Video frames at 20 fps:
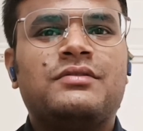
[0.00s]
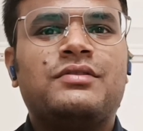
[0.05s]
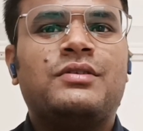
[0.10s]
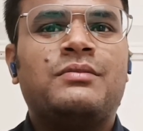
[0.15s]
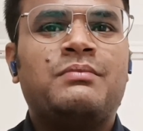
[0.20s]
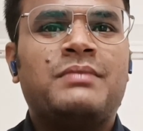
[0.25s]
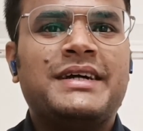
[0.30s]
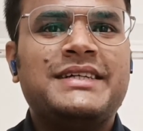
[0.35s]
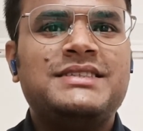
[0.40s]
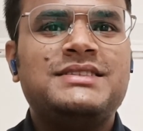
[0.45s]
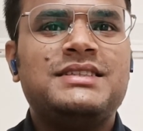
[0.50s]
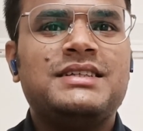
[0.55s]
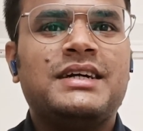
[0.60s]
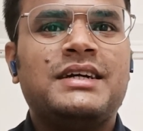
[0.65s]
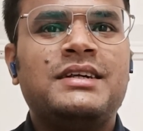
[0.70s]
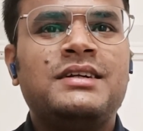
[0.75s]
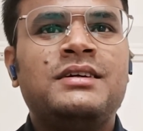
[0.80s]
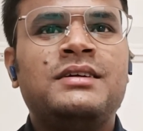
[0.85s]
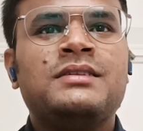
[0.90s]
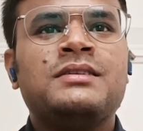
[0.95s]
from my
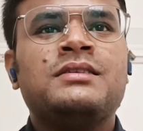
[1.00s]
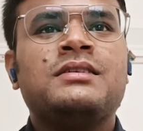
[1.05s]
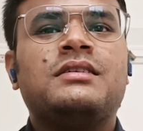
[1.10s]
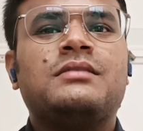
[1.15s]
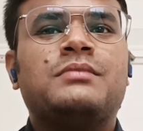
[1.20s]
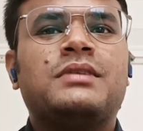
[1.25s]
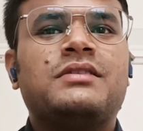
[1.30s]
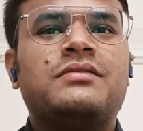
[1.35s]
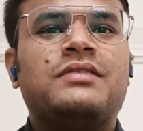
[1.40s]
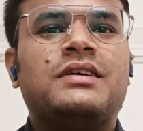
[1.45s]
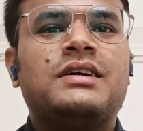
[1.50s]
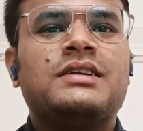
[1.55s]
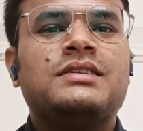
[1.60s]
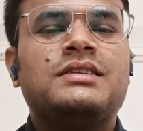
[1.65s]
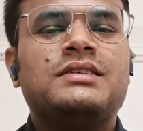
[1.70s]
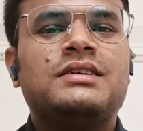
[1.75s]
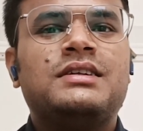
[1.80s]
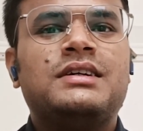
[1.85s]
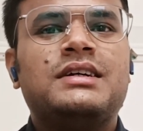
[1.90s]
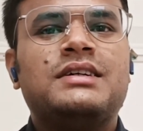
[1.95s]
side, and my
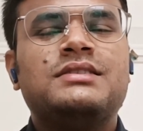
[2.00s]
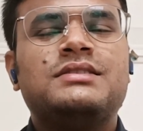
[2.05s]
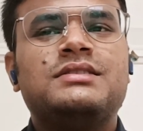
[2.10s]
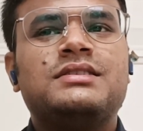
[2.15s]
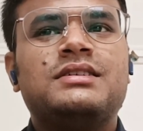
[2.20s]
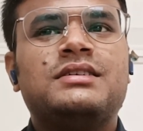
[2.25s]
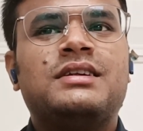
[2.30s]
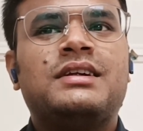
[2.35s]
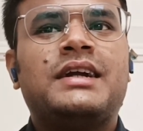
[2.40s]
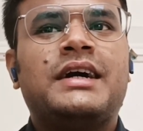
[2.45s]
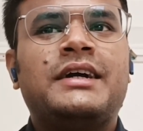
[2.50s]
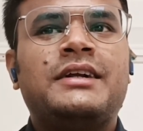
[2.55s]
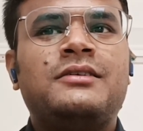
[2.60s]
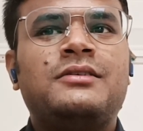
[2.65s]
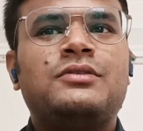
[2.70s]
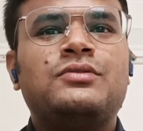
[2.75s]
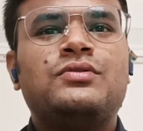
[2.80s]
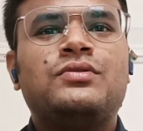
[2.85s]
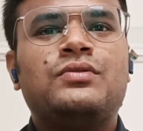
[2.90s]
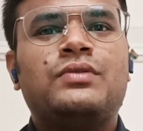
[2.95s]
father has
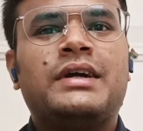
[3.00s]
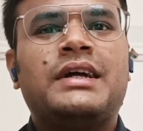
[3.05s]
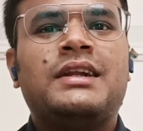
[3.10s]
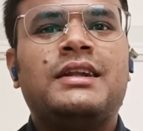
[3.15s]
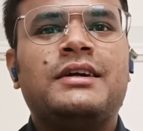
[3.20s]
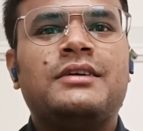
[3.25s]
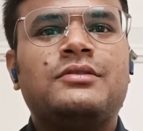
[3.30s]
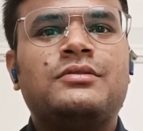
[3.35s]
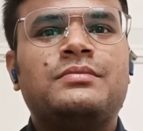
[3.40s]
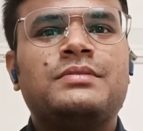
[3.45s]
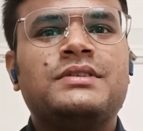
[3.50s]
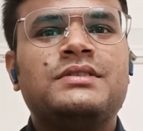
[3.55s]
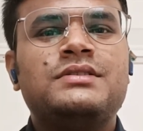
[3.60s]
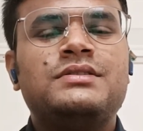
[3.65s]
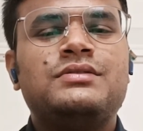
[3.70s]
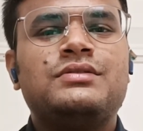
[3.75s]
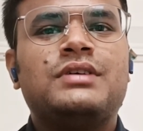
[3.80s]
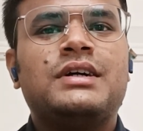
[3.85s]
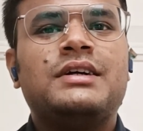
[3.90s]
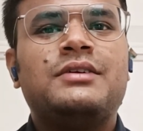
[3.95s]
9 to 10 lakh
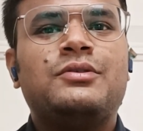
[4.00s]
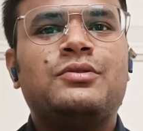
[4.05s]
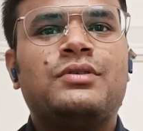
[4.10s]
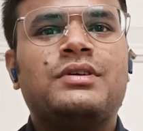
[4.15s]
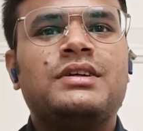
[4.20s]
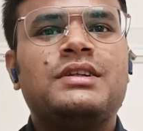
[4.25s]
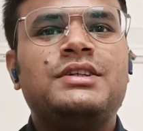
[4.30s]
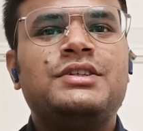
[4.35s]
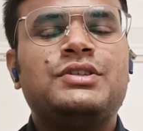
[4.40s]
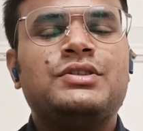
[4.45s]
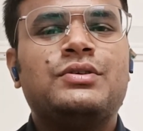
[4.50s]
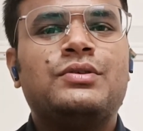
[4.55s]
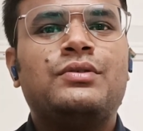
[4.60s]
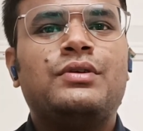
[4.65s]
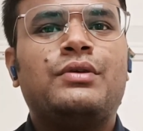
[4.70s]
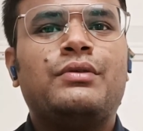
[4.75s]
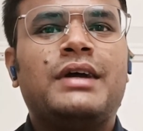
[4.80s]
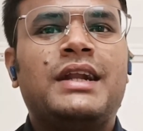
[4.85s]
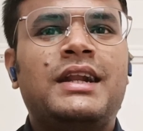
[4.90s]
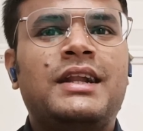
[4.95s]
rupees. So I totally show
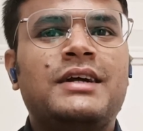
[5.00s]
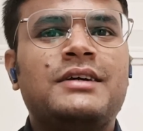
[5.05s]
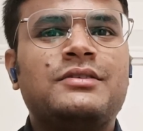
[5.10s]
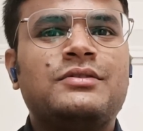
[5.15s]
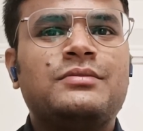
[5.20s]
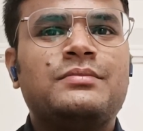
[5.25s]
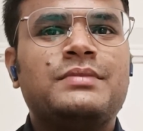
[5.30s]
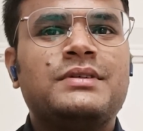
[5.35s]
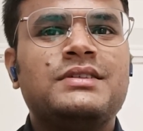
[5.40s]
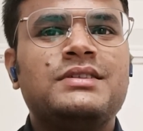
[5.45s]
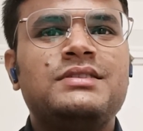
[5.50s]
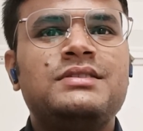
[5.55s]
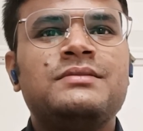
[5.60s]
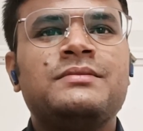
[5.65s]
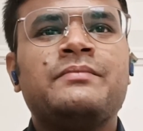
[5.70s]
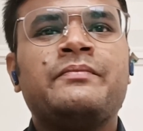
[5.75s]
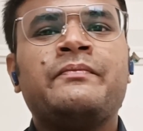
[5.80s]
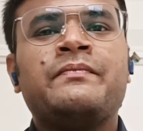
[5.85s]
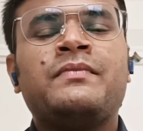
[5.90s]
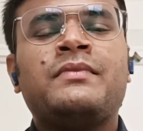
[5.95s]
12 lakh rupees,
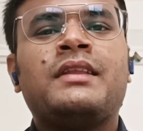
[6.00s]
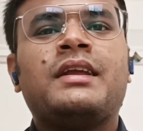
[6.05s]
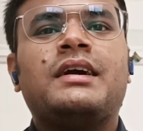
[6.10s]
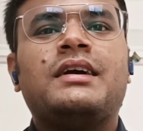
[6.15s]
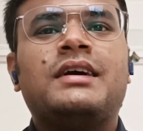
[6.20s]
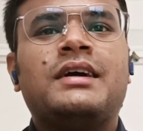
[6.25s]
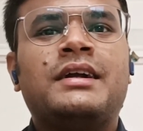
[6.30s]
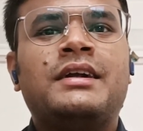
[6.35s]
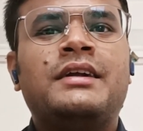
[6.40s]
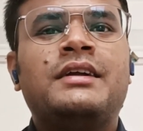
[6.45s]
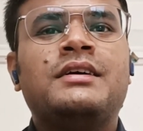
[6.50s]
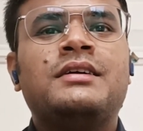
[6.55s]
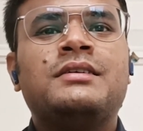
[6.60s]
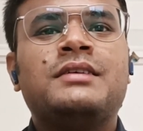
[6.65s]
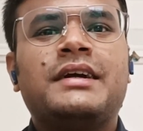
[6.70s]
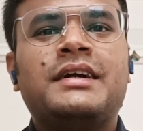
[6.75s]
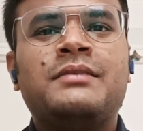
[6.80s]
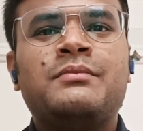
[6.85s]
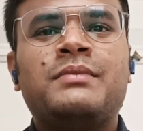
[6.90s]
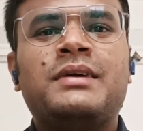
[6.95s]
and
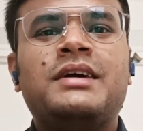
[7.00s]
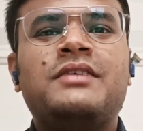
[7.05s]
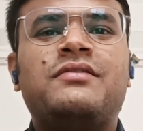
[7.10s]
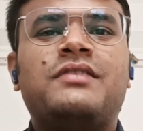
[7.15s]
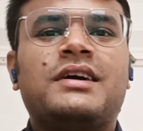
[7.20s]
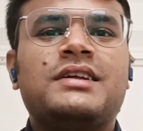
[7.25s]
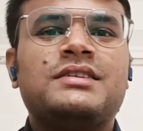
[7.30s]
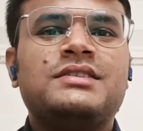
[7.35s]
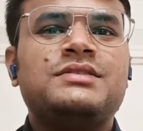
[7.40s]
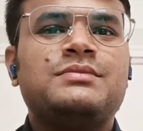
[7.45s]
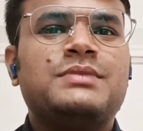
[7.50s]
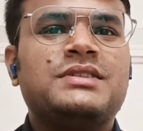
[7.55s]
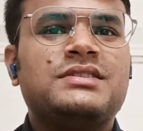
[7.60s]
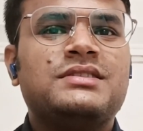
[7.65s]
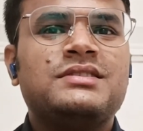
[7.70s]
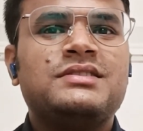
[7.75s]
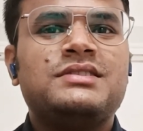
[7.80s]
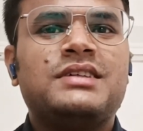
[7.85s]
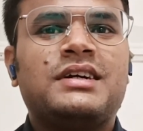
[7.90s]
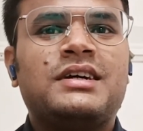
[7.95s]
in my father's
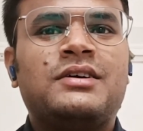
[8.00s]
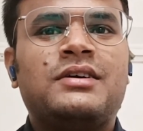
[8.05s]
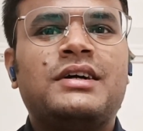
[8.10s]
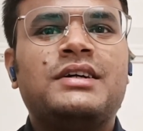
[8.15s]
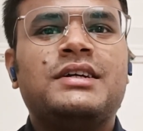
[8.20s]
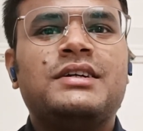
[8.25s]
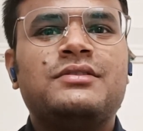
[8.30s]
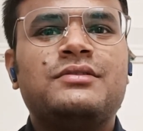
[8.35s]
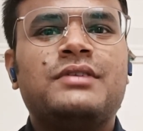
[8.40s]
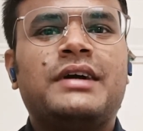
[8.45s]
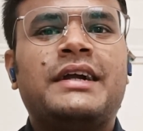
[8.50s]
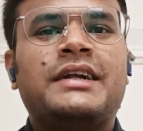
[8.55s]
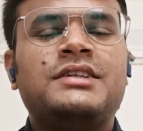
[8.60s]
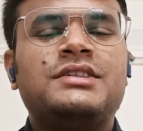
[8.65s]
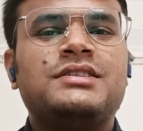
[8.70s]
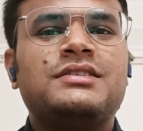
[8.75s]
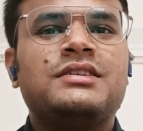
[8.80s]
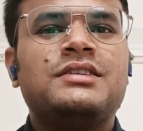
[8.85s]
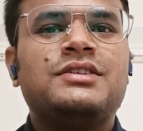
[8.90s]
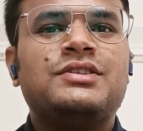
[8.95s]
business account I have
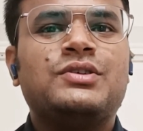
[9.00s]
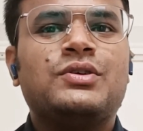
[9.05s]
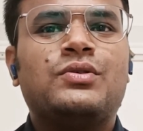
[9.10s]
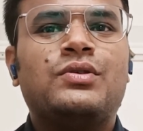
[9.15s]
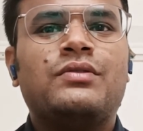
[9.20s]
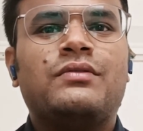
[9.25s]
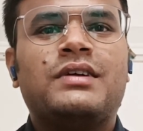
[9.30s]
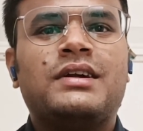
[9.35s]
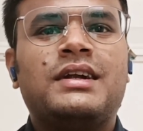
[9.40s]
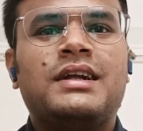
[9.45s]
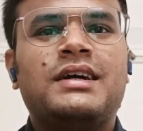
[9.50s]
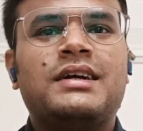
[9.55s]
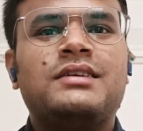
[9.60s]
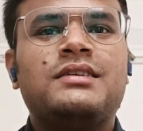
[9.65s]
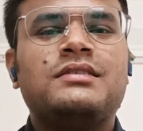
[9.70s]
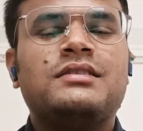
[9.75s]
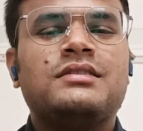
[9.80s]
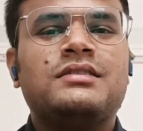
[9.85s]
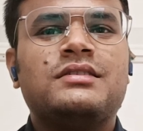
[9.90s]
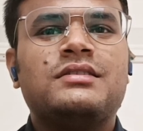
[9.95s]
additionally showed 1
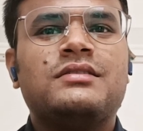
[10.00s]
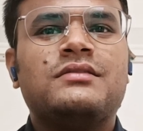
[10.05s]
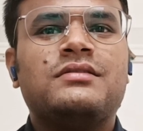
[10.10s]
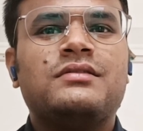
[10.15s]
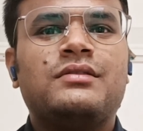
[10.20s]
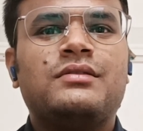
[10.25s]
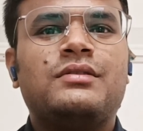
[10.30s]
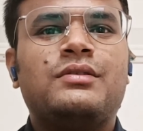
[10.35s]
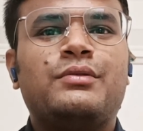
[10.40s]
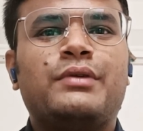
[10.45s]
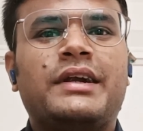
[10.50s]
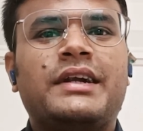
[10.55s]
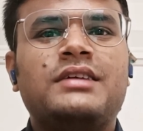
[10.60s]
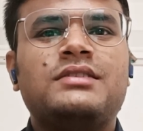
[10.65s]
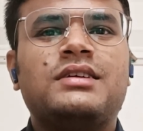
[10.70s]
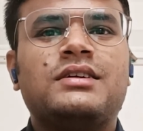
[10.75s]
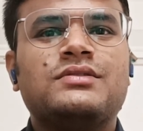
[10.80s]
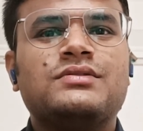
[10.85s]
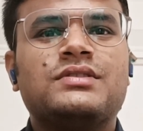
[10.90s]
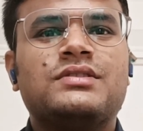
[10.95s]
lakh
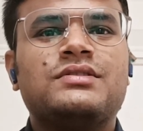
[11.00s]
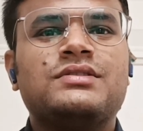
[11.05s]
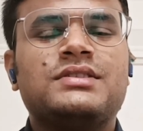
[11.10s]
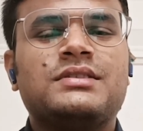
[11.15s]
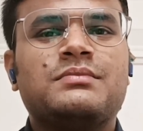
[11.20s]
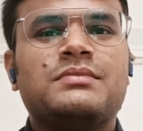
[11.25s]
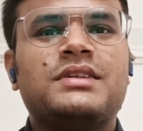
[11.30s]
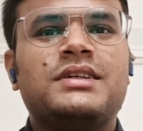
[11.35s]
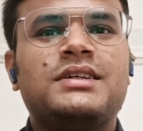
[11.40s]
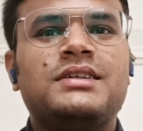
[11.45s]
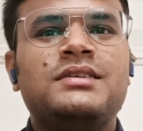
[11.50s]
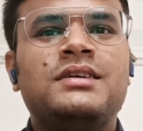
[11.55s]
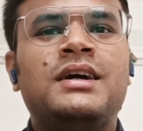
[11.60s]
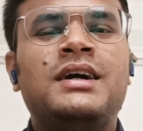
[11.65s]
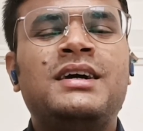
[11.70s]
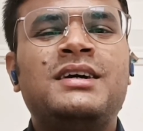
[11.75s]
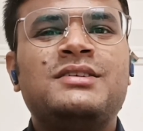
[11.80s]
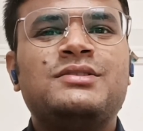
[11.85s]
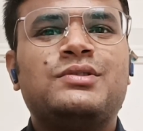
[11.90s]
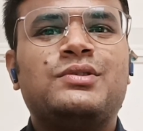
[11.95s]
20,000 or something.
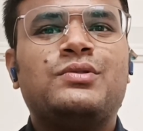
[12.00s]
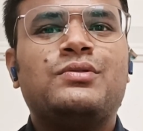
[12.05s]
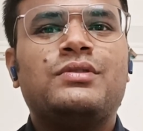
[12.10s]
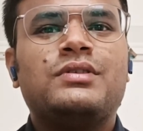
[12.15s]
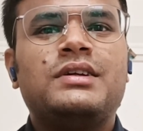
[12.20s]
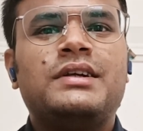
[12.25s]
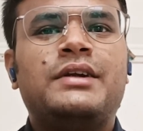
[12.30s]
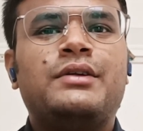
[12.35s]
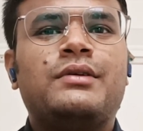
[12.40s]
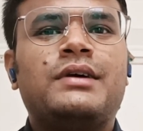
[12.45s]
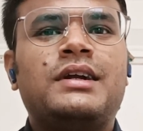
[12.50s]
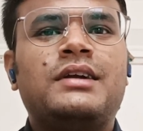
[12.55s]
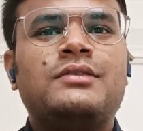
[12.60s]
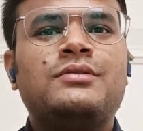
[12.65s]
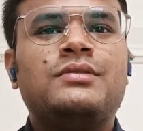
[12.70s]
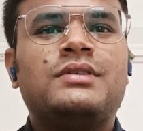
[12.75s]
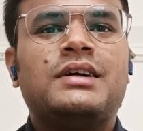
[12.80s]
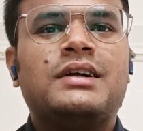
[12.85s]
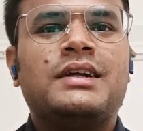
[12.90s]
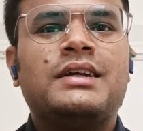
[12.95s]
So totally 12
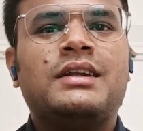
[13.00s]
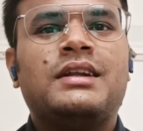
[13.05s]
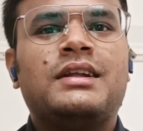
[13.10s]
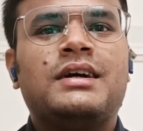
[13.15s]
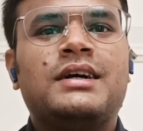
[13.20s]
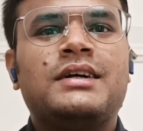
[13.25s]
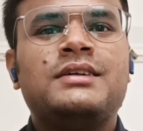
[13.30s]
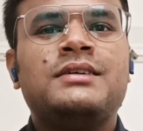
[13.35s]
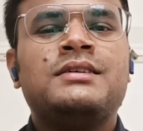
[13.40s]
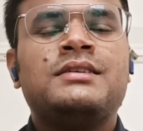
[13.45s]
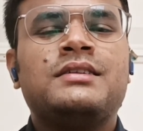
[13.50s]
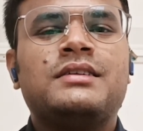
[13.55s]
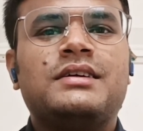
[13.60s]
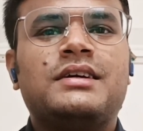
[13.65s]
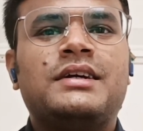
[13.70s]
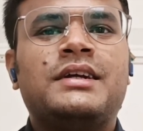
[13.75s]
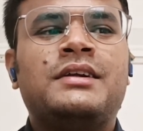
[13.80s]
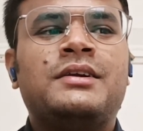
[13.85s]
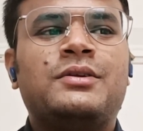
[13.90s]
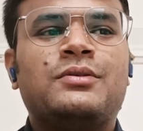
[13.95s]
to 13 lakh
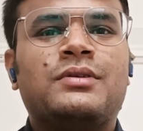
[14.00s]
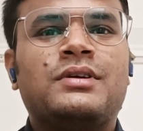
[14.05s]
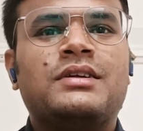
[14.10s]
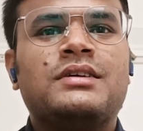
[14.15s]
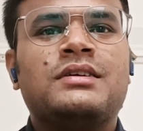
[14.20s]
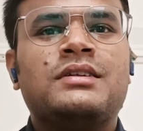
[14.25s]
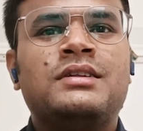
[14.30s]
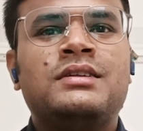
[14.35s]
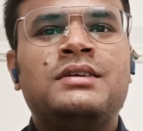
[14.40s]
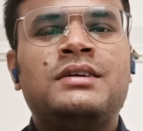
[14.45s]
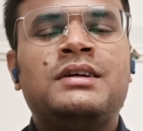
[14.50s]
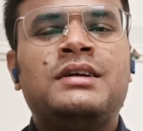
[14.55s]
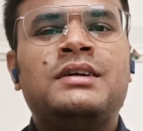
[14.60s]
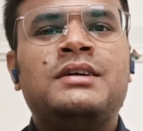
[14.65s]
in total.